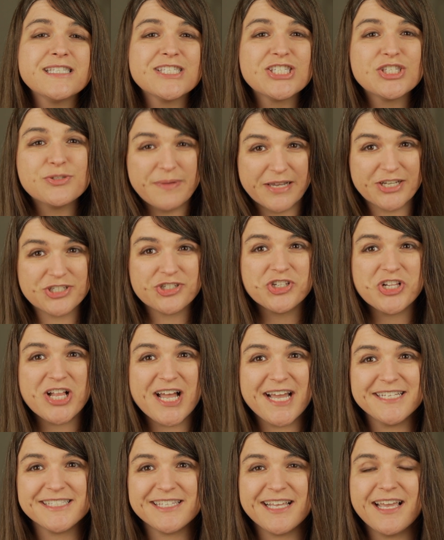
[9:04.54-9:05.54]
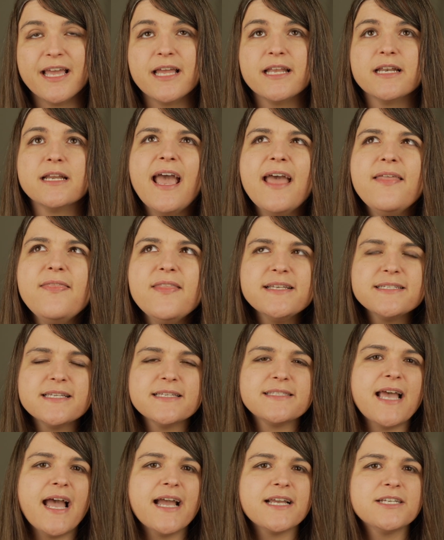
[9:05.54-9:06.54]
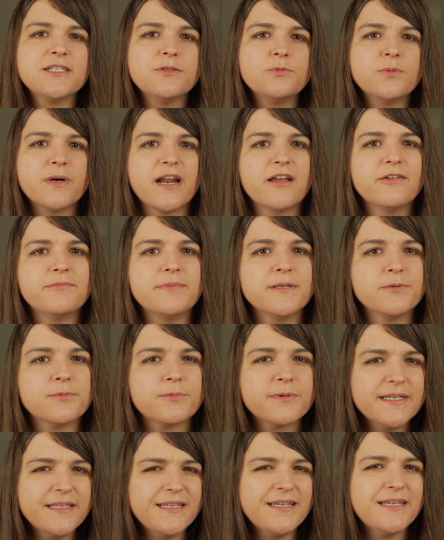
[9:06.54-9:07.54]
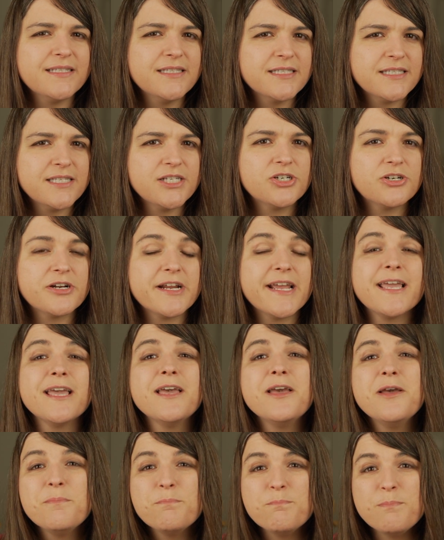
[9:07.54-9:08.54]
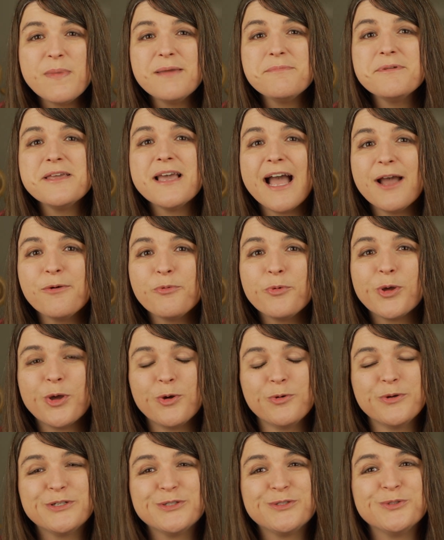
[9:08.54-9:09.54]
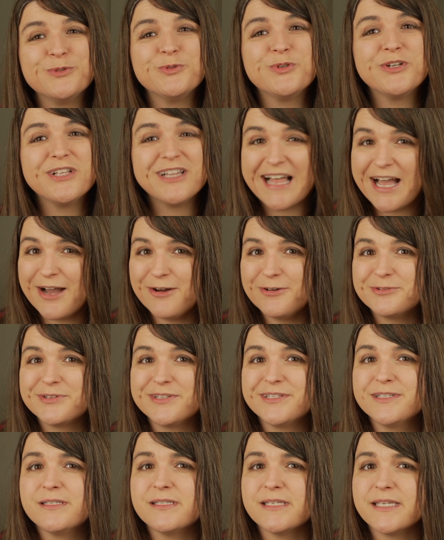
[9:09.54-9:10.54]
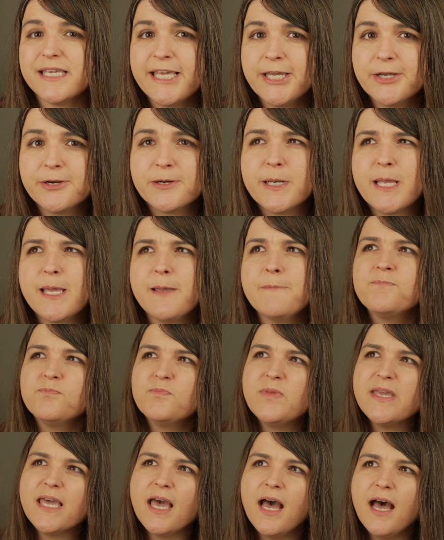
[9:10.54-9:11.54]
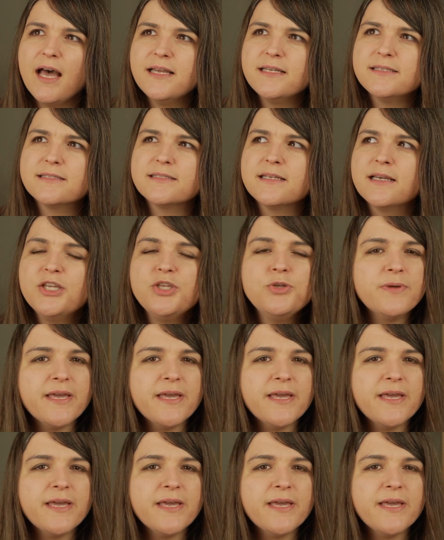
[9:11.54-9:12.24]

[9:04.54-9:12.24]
specialize in. And this is actually what I've been really considering. Maybe I will go into cloud security, because you